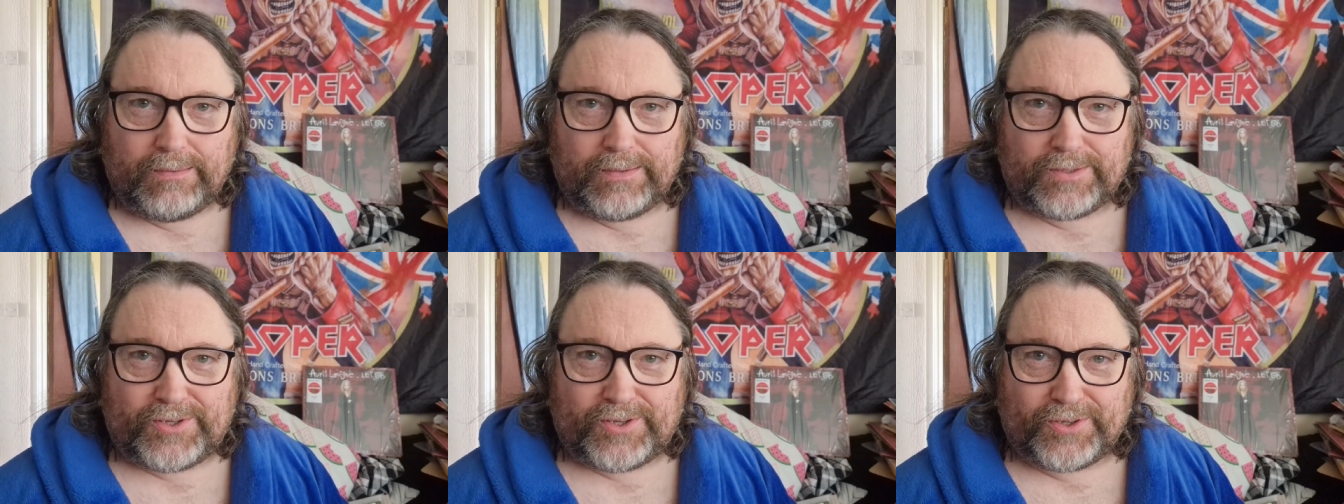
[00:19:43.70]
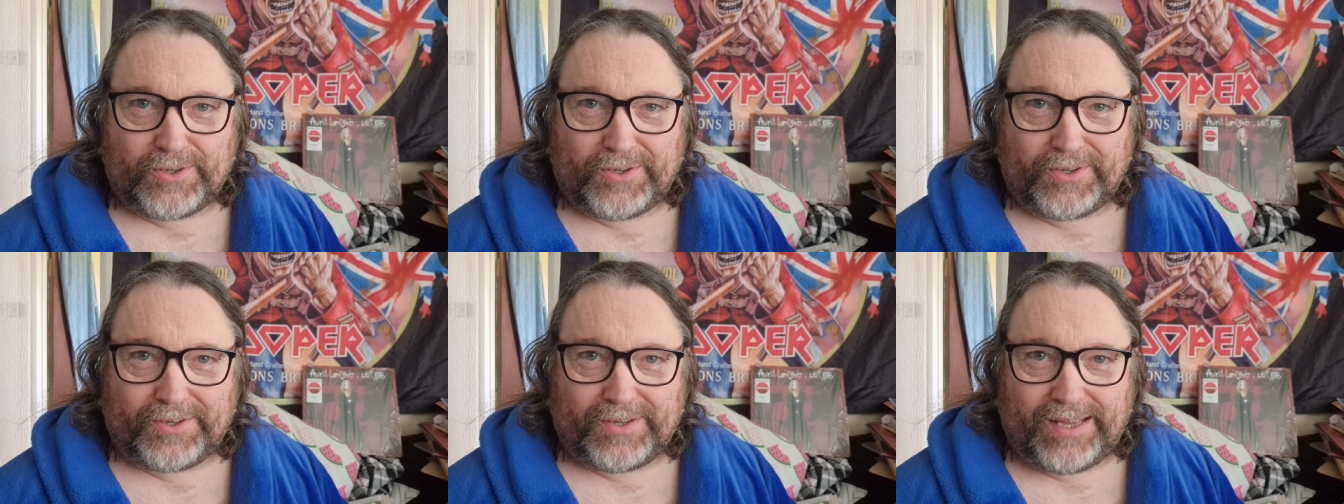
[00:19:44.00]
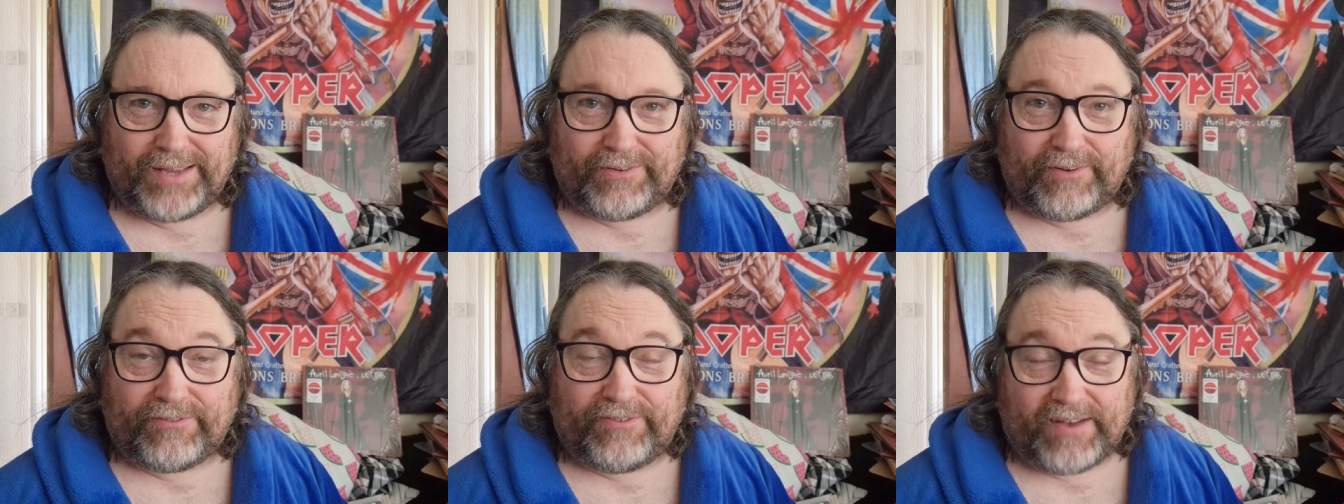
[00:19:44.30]
So
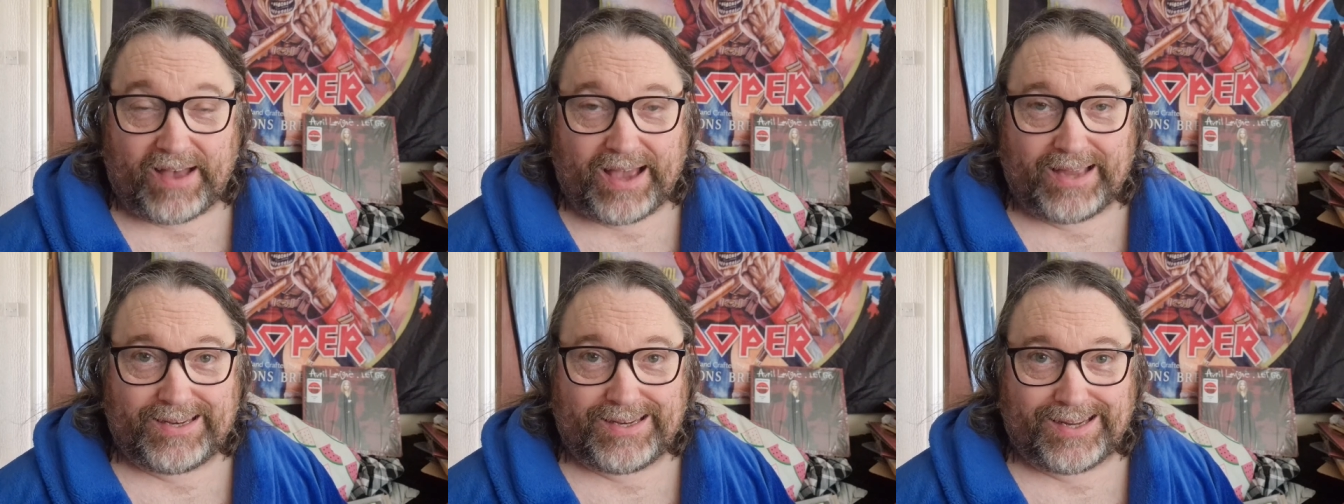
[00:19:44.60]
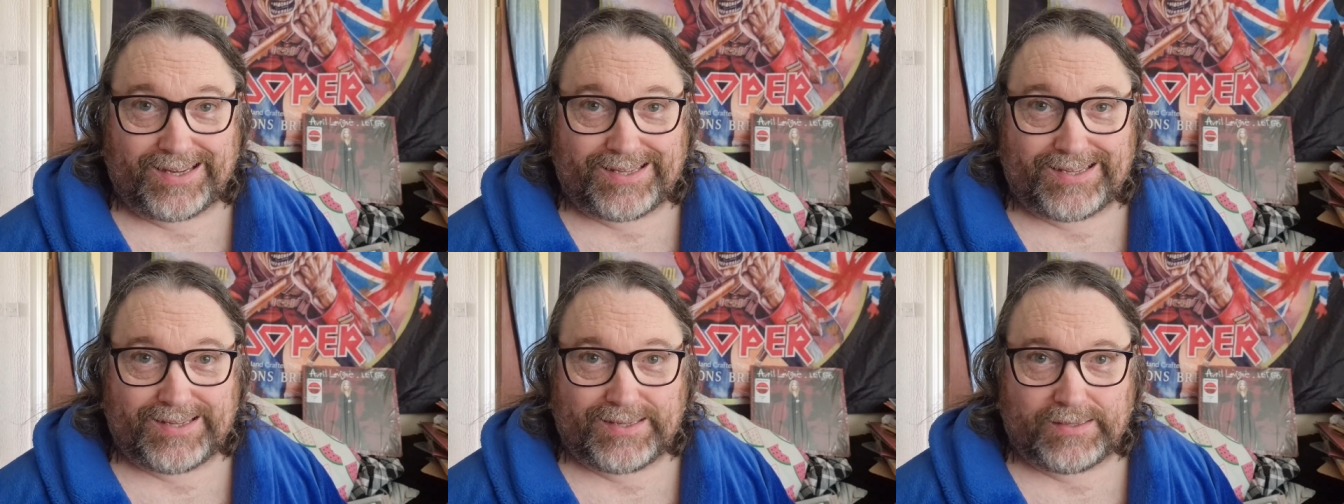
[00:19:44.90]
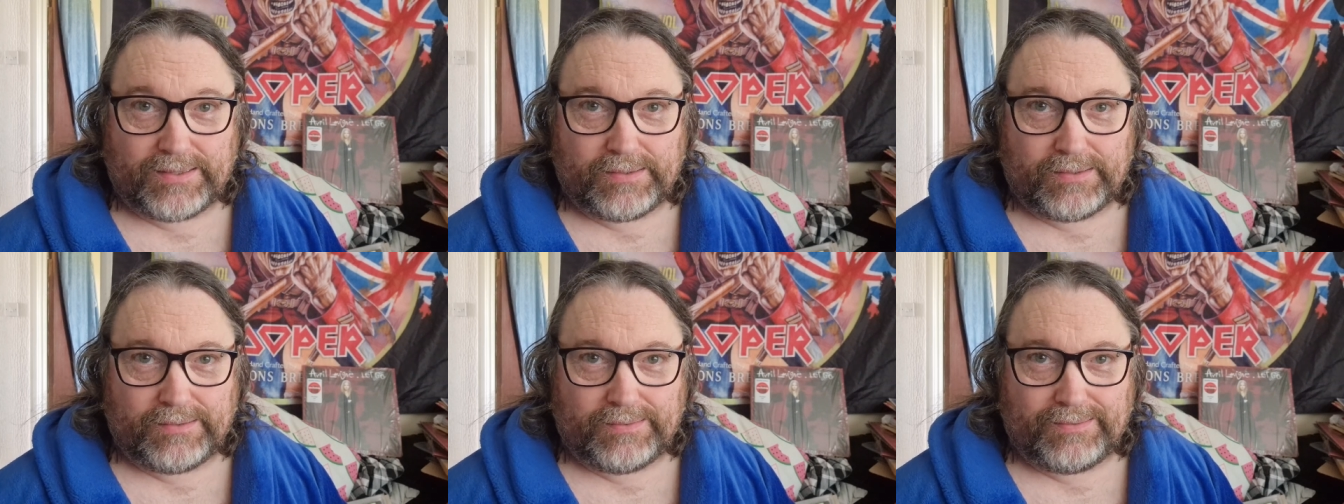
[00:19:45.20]
if I find it
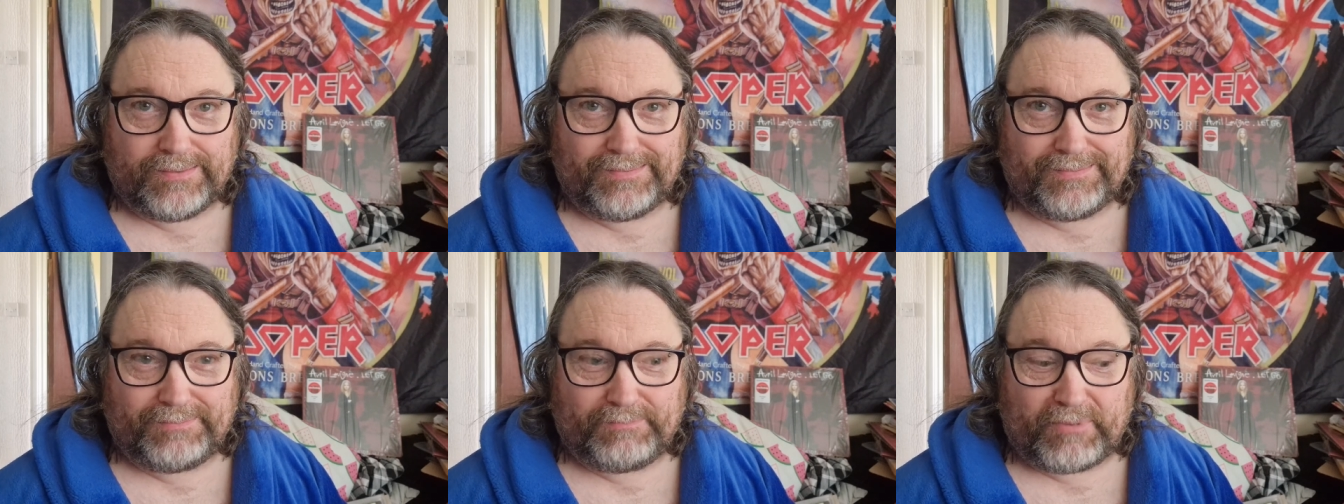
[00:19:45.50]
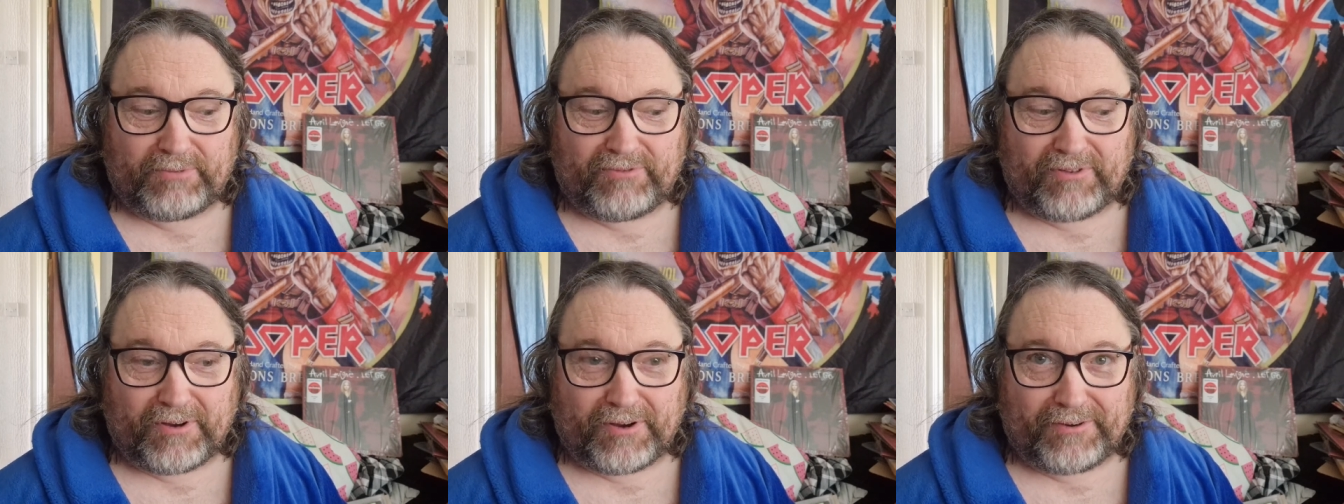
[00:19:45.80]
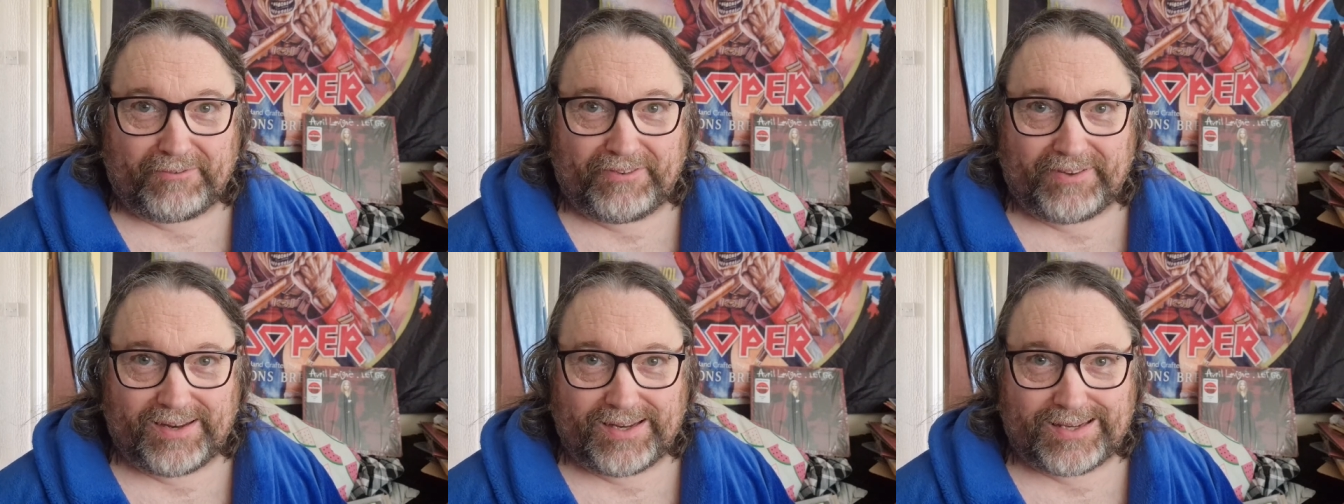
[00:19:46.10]
before I
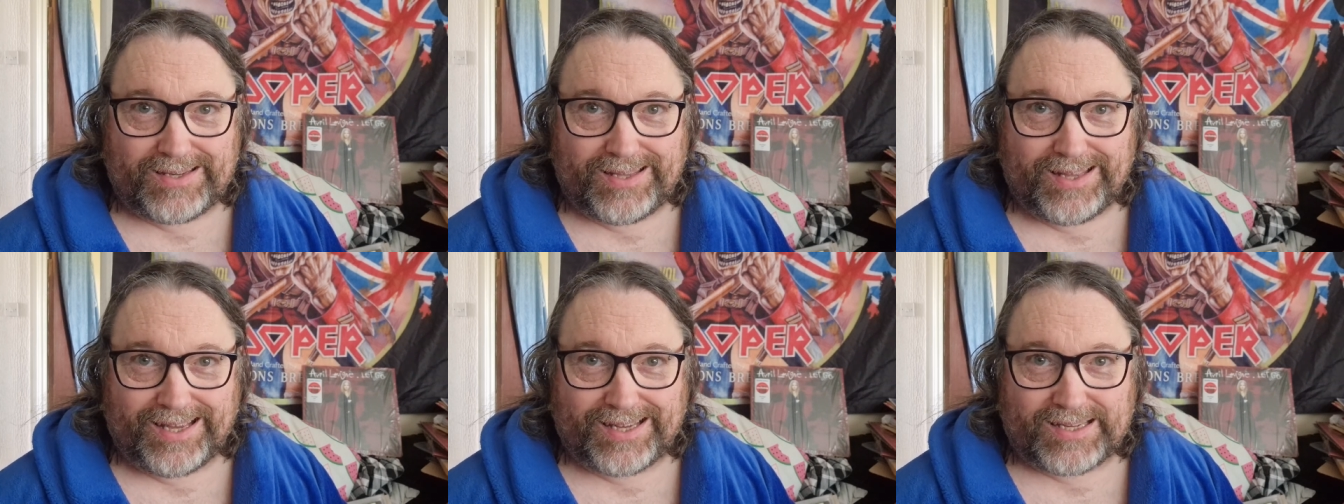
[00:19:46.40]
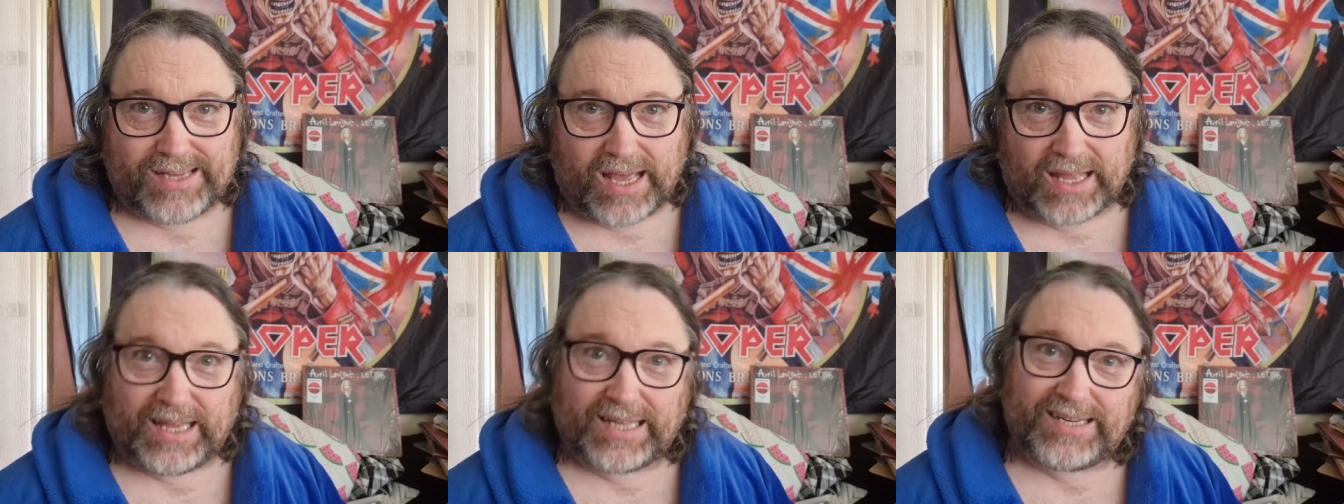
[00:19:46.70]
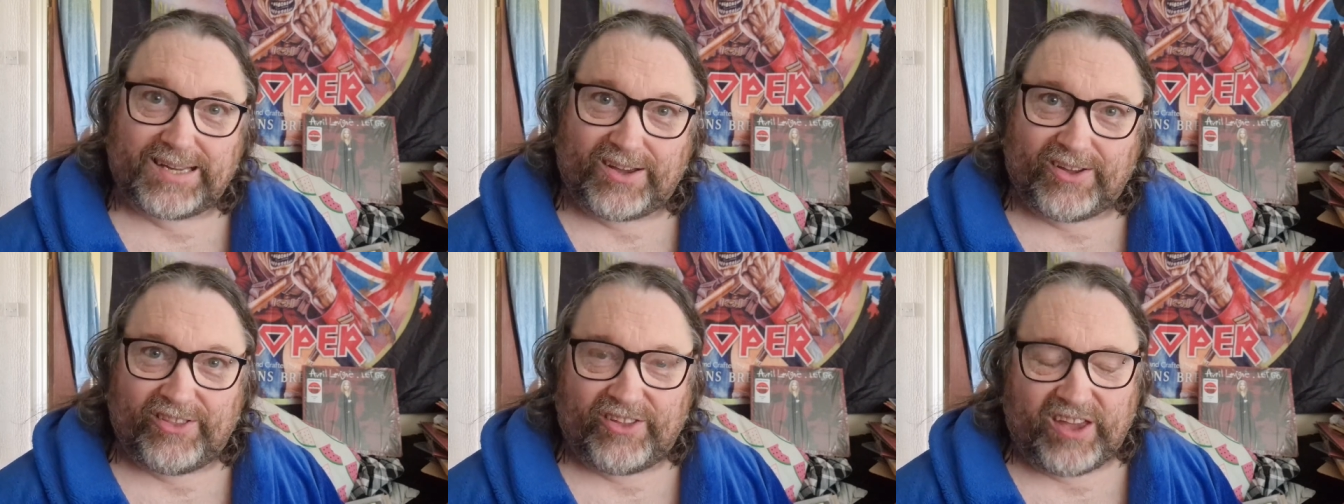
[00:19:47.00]
finish this, I'll add
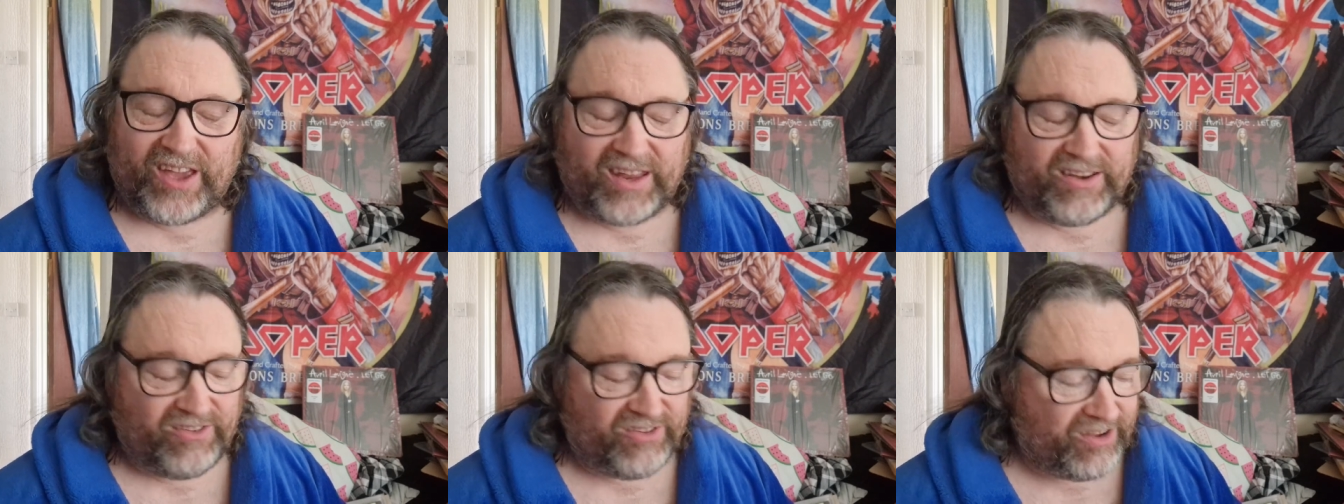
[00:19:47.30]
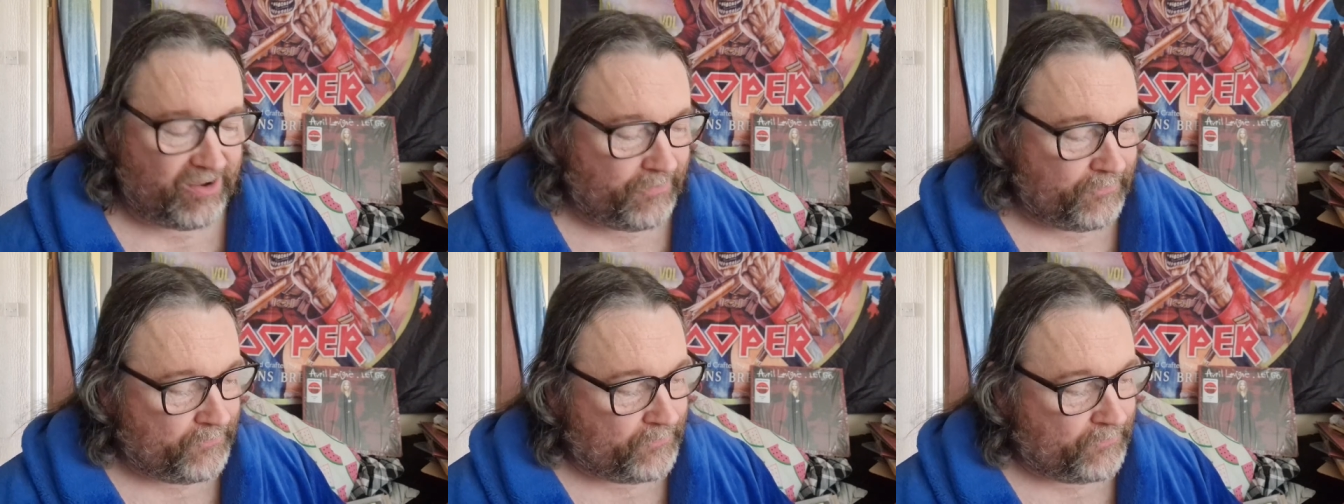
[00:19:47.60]
it on the end.